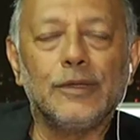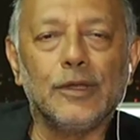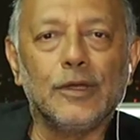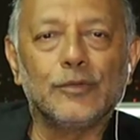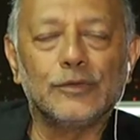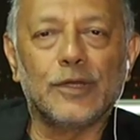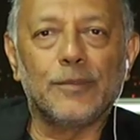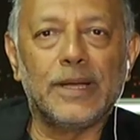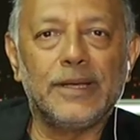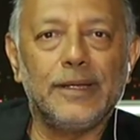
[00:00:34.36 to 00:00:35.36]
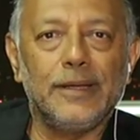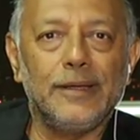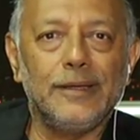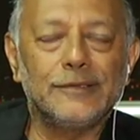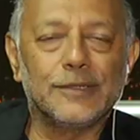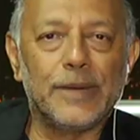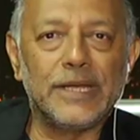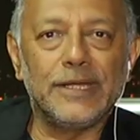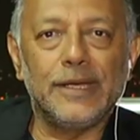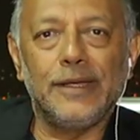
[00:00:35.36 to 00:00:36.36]
it, it was on Monday, Easter
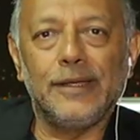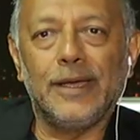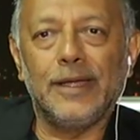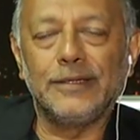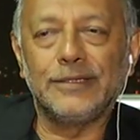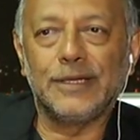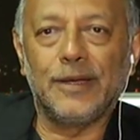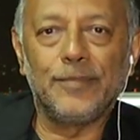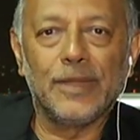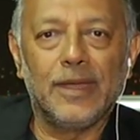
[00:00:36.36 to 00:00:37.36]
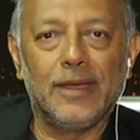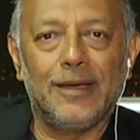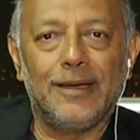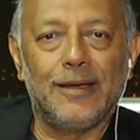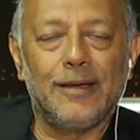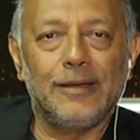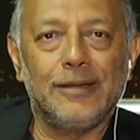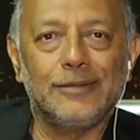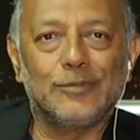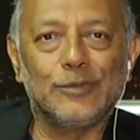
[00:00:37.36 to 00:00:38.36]
Monday, and um, uh,
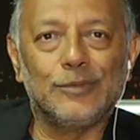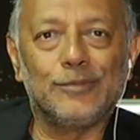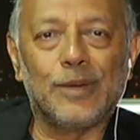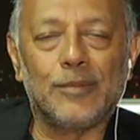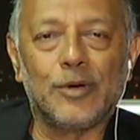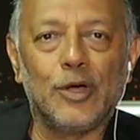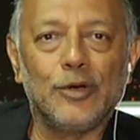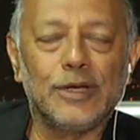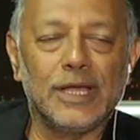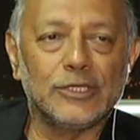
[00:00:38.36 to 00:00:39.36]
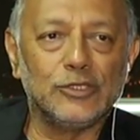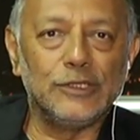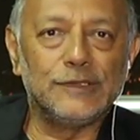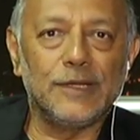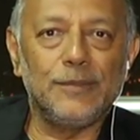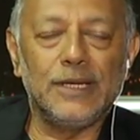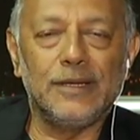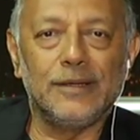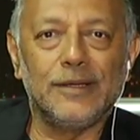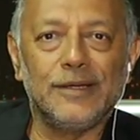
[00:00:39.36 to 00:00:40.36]
it was Barbara Hogan actually sent
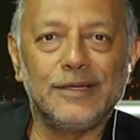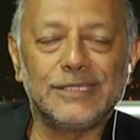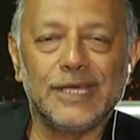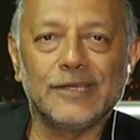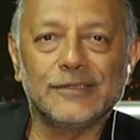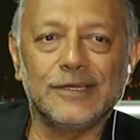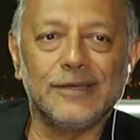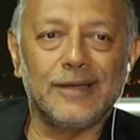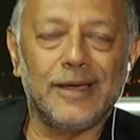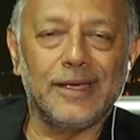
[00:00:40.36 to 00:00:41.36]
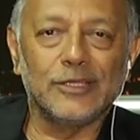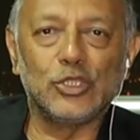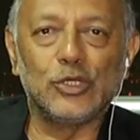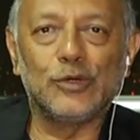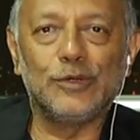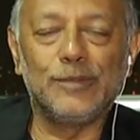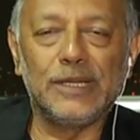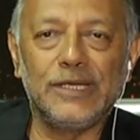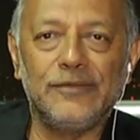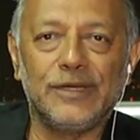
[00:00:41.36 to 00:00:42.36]
me a, a text, and I actually
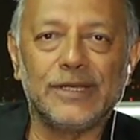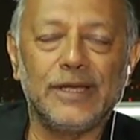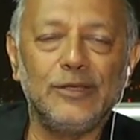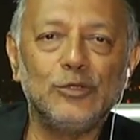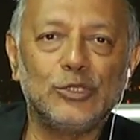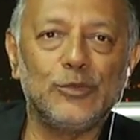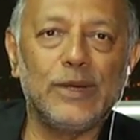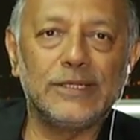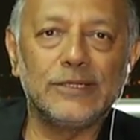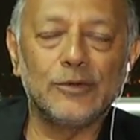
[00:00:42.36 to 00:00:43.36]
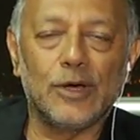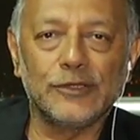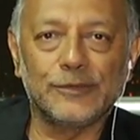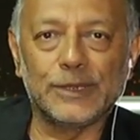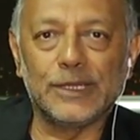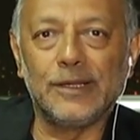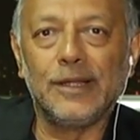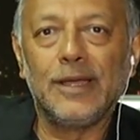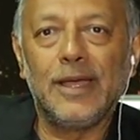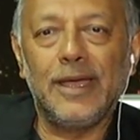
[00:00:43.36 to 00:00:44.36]
couldn't believe it. I knew she went into
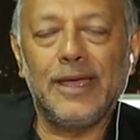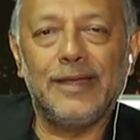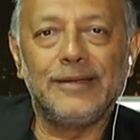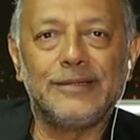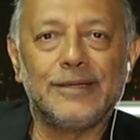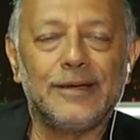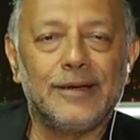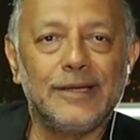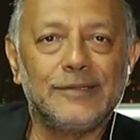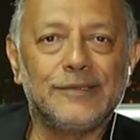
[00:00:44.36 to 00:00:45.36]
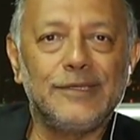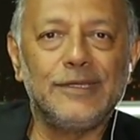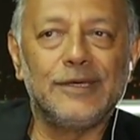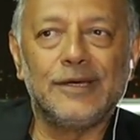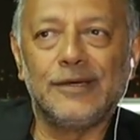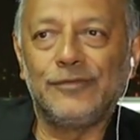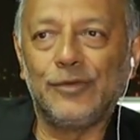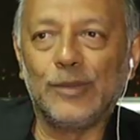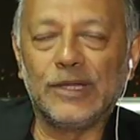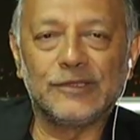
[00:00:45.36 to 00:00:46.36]
hospital, and uh, I'd seen her
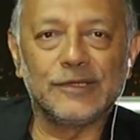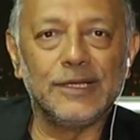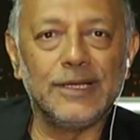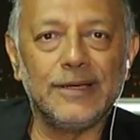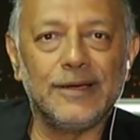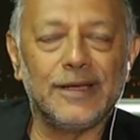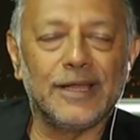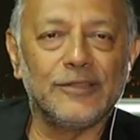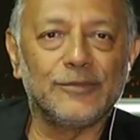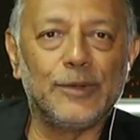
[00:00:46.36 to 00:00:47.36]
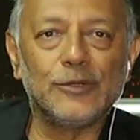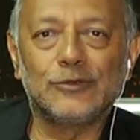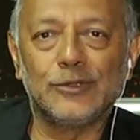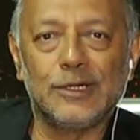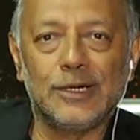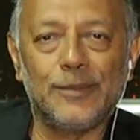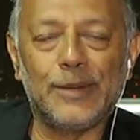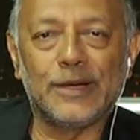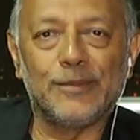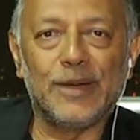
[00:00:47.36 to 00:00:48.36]
a few months earlier, and I spoke to her
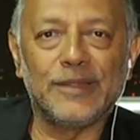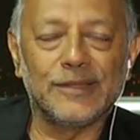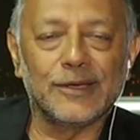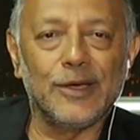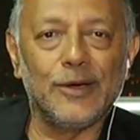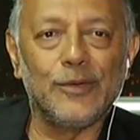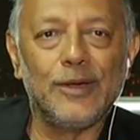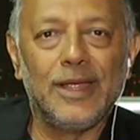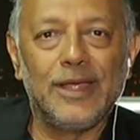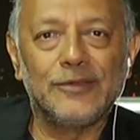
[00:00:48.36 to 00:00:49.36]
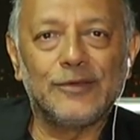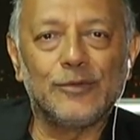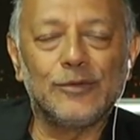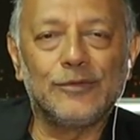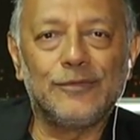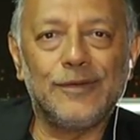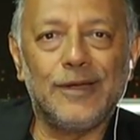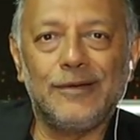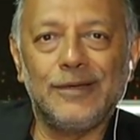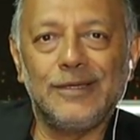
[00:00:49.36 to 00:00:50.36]
about a month ago. So it was
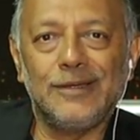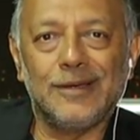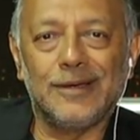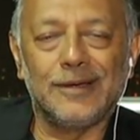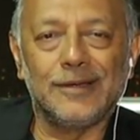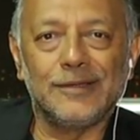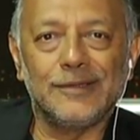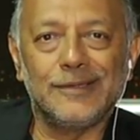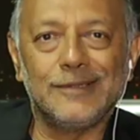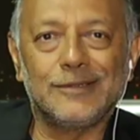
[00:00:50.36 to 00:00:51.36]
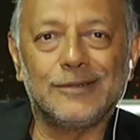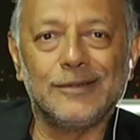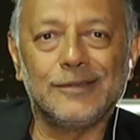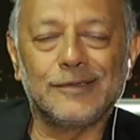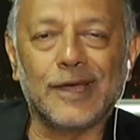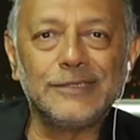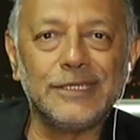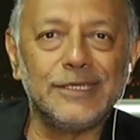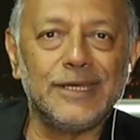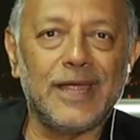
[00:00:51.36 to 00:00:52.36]
very uh,
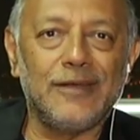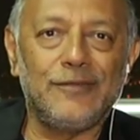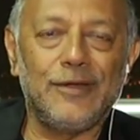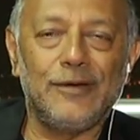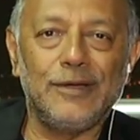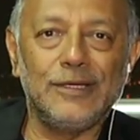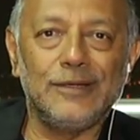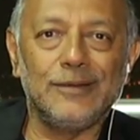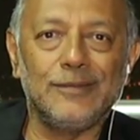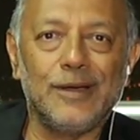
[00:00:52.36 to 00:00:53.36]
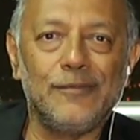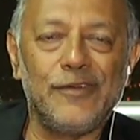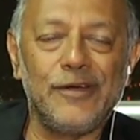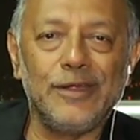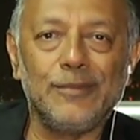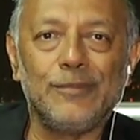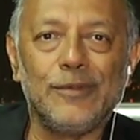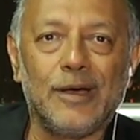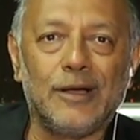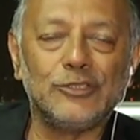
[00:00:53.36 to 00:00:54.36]
sudden and very, a very
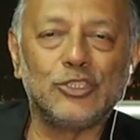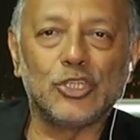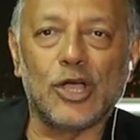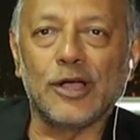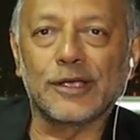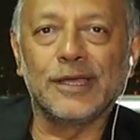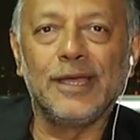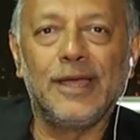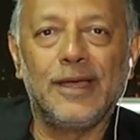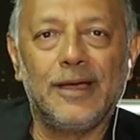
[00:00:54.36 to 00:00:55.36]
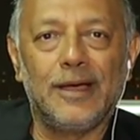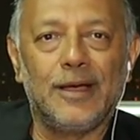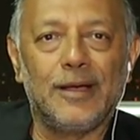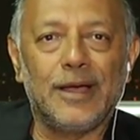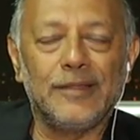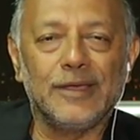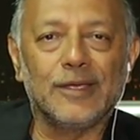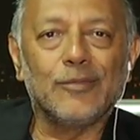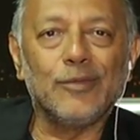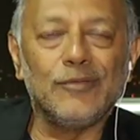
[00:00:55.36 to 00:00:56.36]
large shock. Uh, I
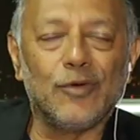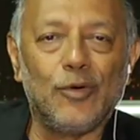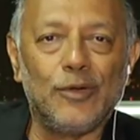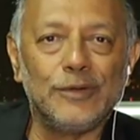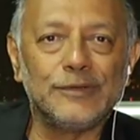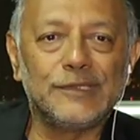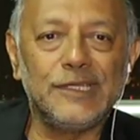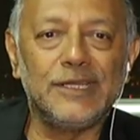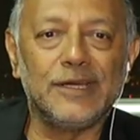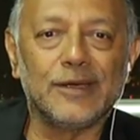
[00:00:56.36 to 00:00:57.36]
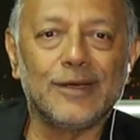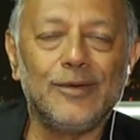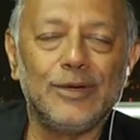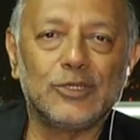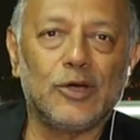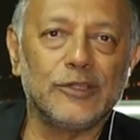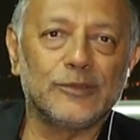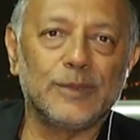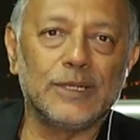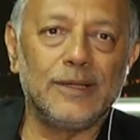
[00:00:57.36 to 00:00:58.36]
think we've all seen her go into
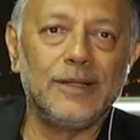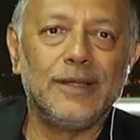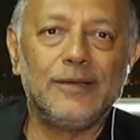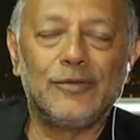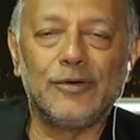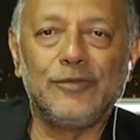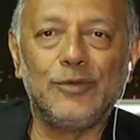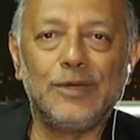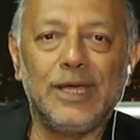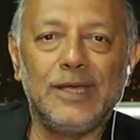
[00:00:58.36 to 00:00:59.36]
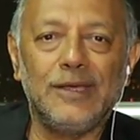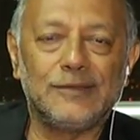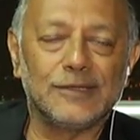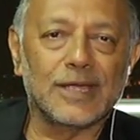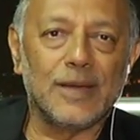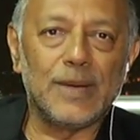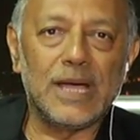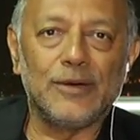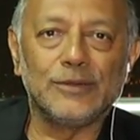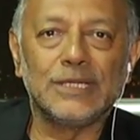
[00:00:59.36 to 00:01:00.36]
hospital for a few days and come
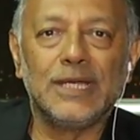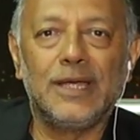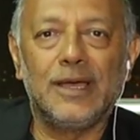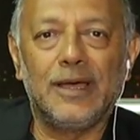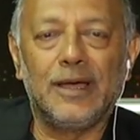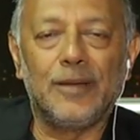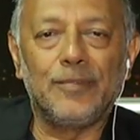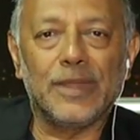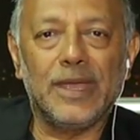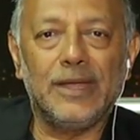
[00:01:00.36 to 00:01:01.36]
out. Um,